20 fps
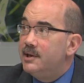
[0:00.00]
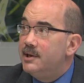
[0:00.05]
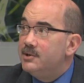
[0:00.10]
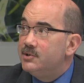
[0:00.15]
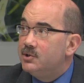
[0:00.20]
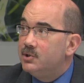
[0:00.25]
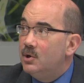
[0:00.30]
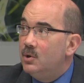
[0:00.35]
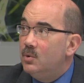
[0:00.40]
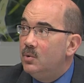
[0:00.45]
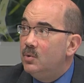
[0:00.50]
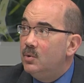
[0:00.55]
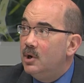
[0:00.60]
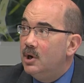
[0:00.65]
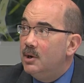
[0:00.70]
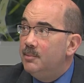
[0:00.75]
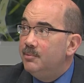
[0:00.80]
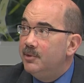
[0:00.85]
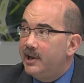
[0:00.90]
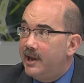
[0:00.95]
And
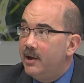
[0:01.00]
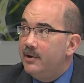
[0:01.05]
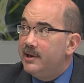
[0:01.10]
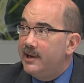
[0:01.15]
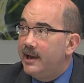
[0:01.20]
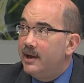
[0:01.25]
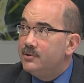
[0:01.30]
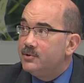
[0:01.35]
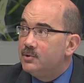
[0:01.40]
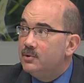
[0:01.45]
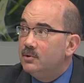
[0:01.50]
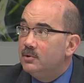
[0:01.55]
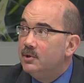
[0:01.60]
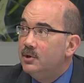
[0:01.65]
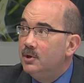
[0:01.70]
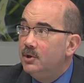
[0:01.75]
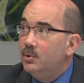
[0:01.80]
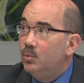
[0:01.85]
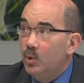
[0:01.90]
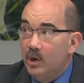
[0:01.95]
so the county council
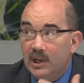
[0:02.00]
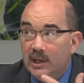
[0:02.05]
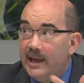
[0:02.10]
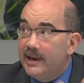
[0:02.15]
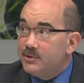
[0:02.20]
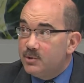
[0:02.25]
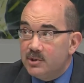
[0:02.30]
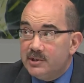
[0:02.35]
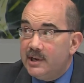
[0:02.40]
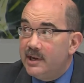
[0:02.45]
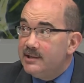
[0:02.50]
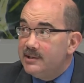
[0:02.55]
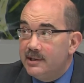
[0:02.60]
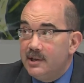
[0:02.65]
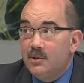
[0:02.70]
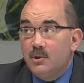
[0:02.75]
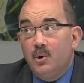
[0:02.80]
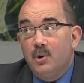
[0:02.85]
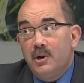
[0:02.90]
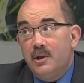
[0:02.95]
will exercise the
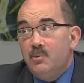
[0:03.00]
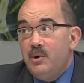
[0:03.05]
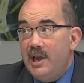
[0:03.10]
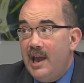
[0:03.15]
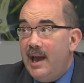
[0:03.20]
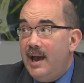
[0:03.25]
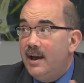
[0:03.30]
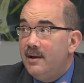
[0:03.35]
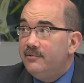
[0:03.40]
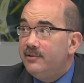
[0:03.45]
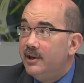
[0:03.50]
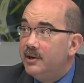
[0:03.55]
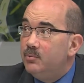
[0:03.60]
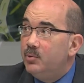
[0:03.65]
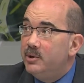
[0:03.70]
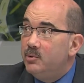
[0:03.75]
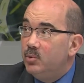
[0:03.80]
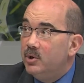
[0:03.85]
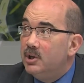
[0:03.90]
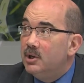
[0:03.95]
authority we have, and
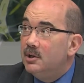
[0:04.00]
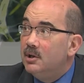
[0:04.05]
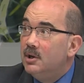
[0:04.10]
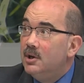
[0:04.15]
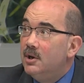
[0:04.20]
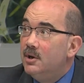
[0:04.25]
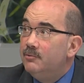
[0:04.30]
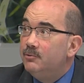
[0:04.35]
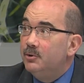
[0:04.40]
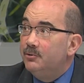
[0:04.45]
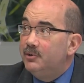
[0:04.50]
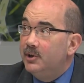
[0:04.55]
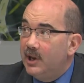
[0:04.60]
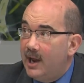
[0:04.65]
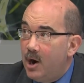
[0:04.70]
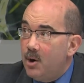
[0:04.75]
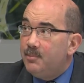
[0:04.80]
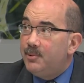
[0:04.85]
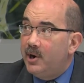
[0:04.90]
we will fulfill our